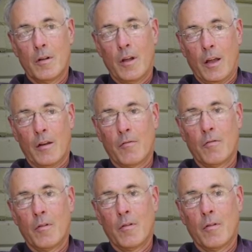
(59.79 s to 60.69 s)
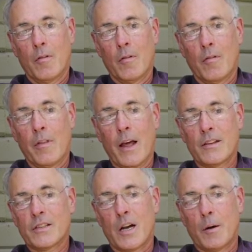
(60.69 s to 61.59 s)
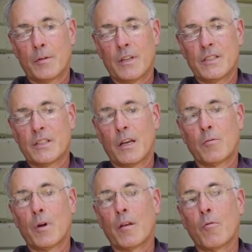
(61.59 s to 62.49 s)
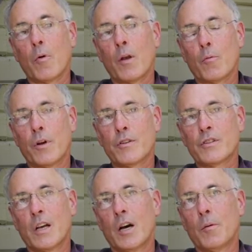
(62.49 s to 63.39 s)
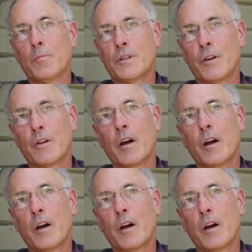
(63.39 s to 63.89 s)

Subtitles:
And that is commonly seen when winters come. Deer and